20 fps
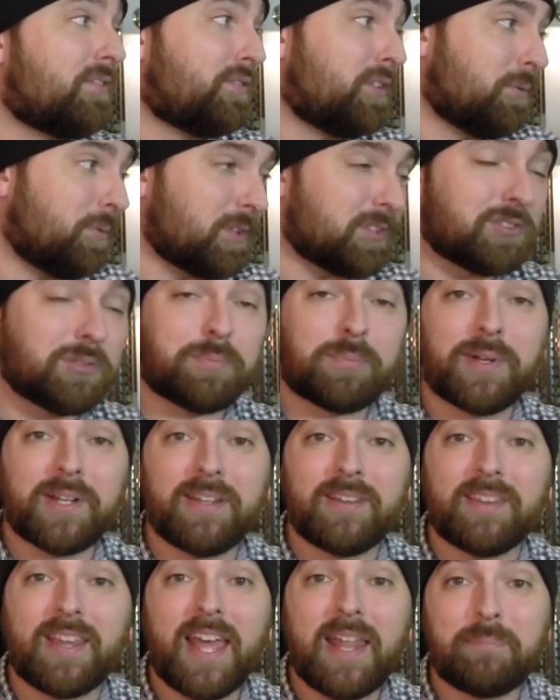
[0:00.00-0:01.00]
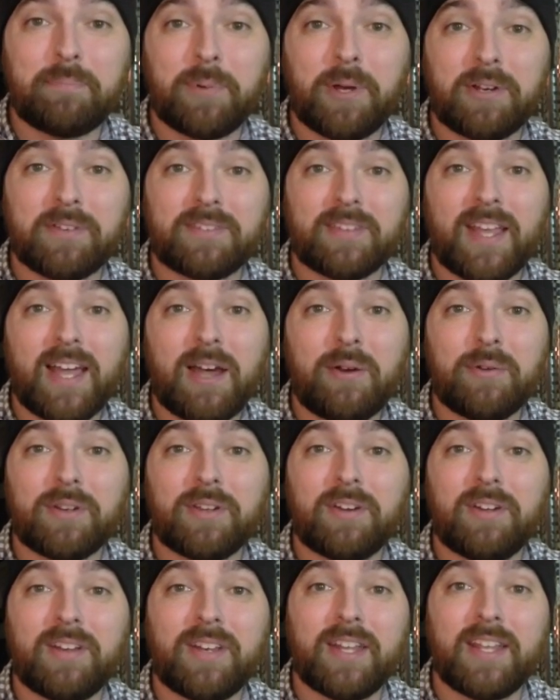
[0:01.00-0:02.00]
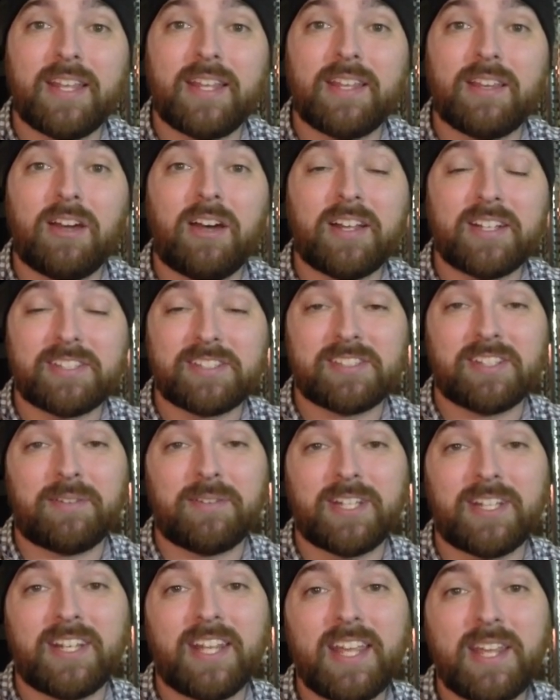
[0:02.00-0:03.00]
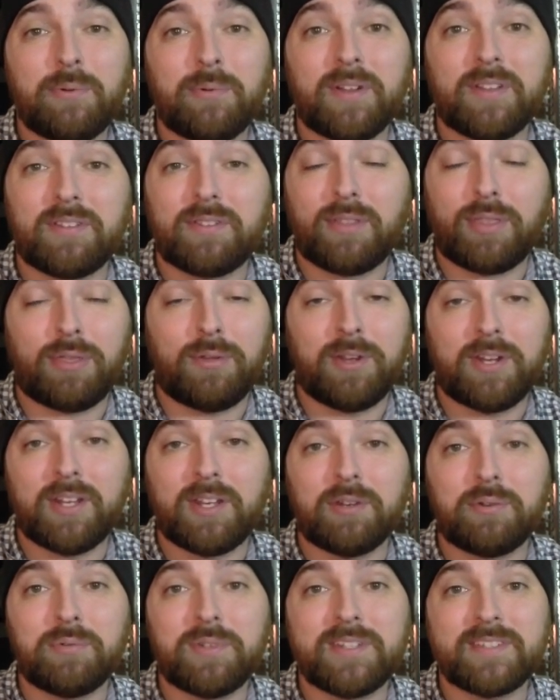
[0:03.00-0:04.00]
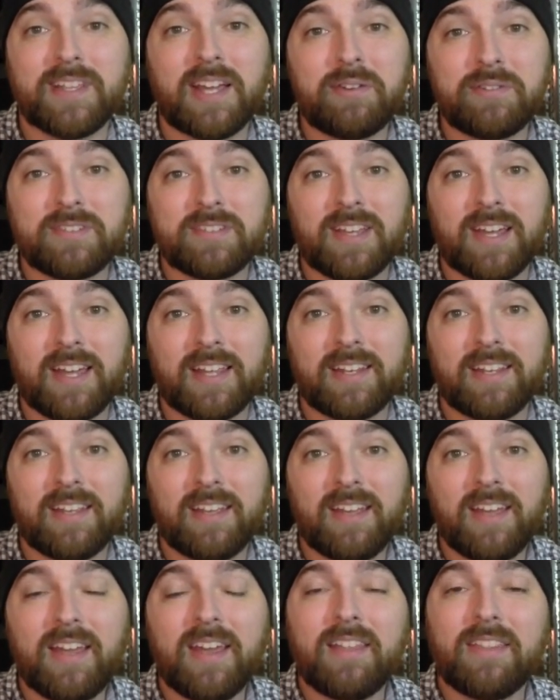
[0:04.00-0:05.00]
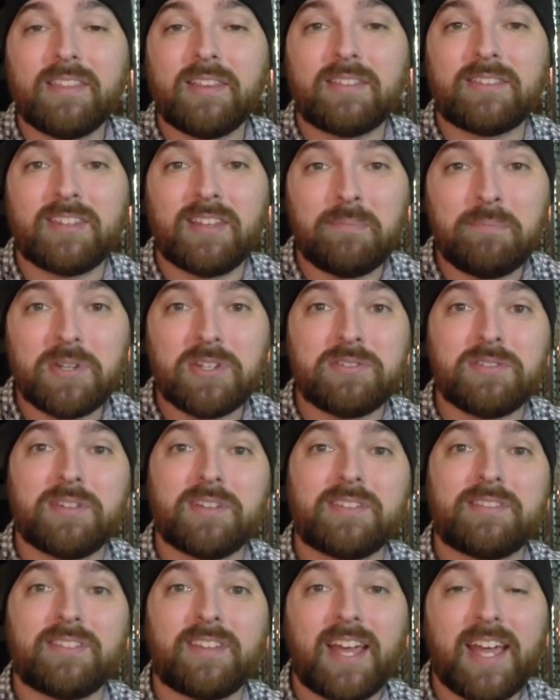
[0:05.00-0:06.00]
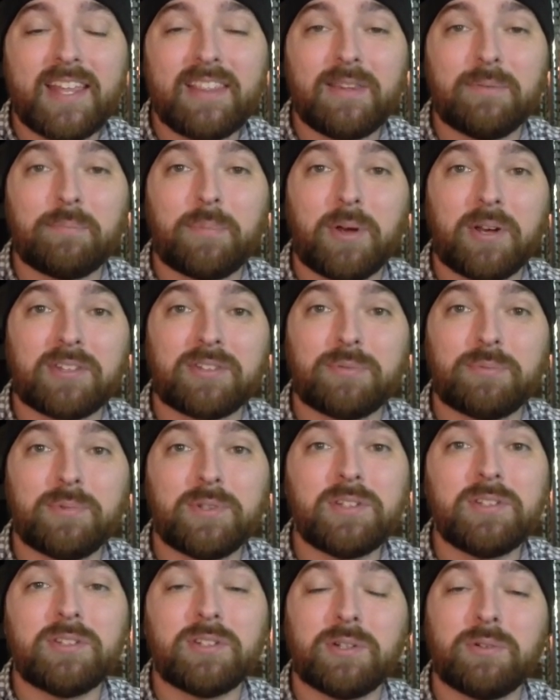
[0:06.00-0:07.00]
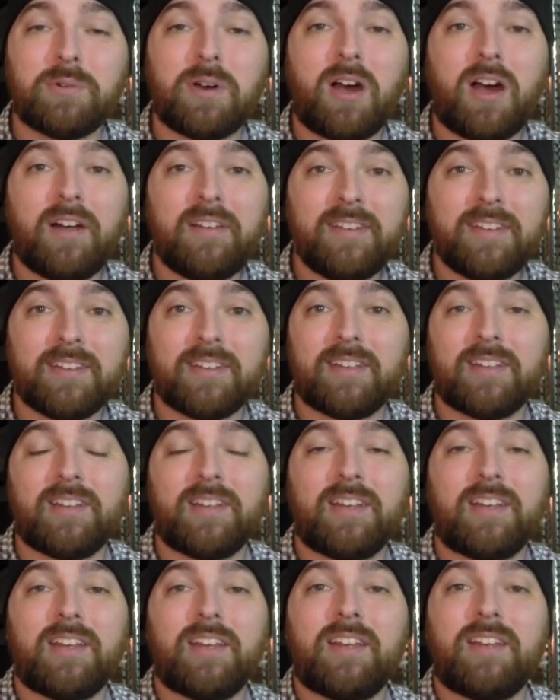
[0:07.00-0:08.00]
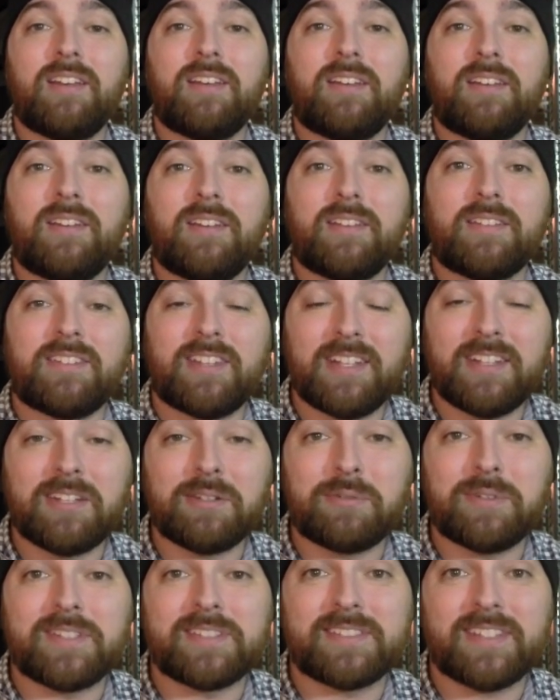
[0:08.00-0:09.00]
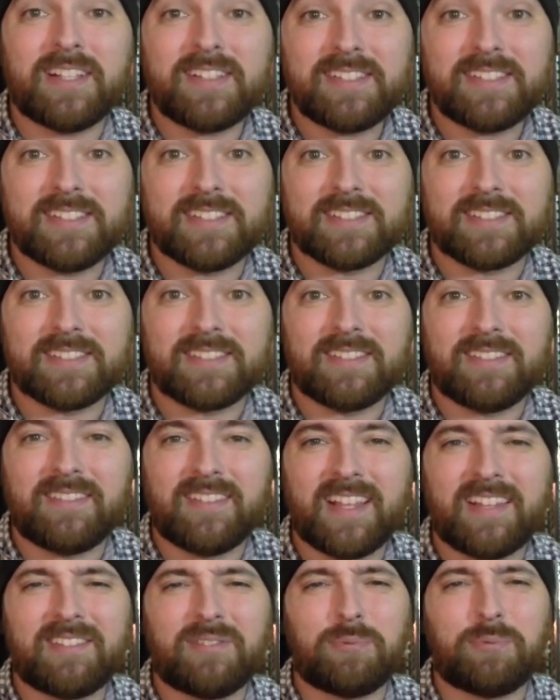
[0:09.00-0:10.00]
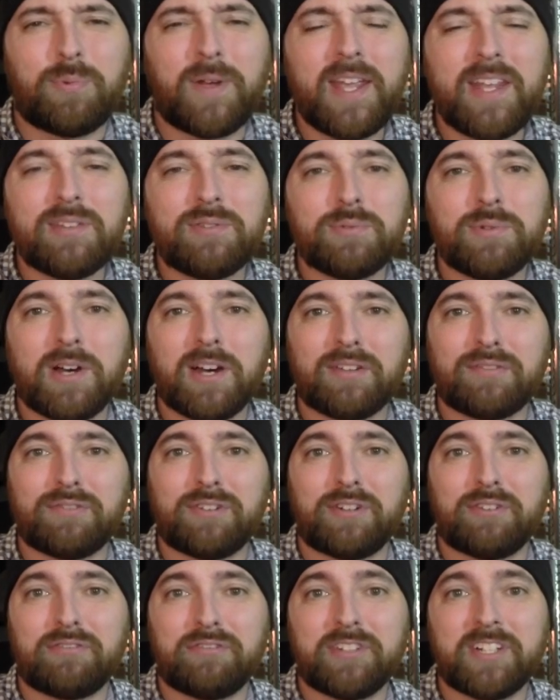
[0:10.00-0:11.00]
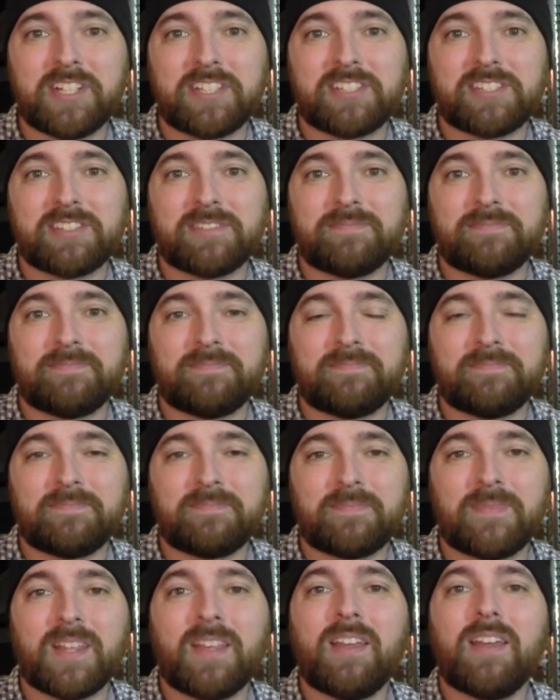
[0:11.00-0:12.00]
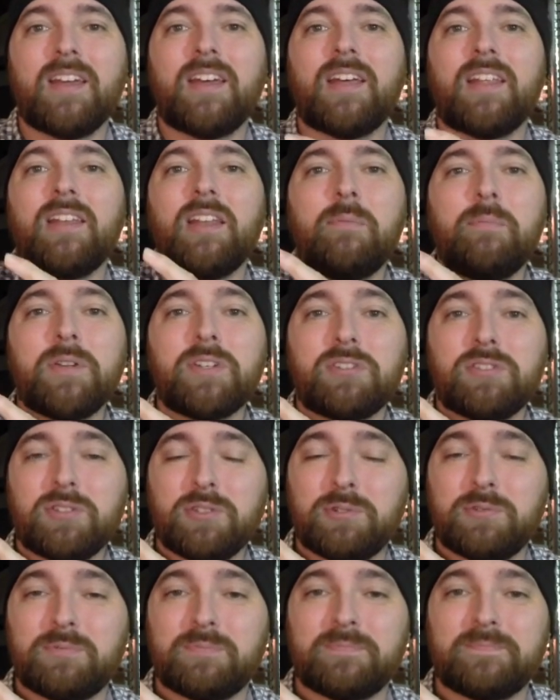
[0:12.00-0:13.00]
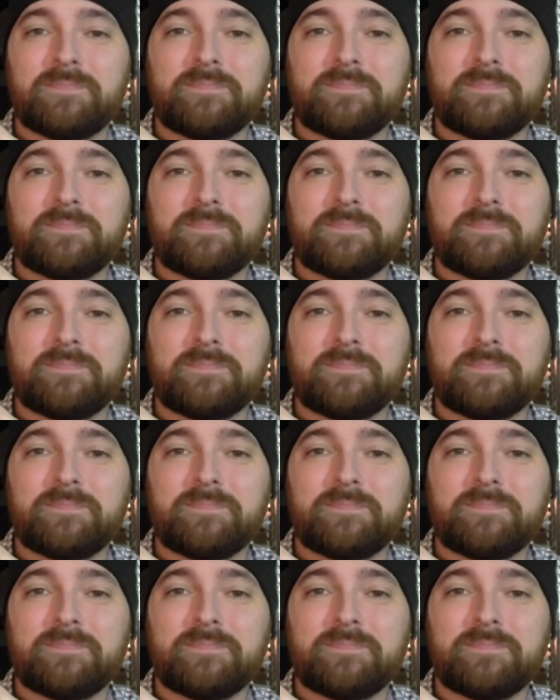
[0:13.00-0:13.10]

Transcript: if you were to bring that box out on a hot sunny day where it's 30 degrees outside, the temperature inside the box wouldn't go under 10 degrees Celsius. That's way too hot for a fridge. Number two,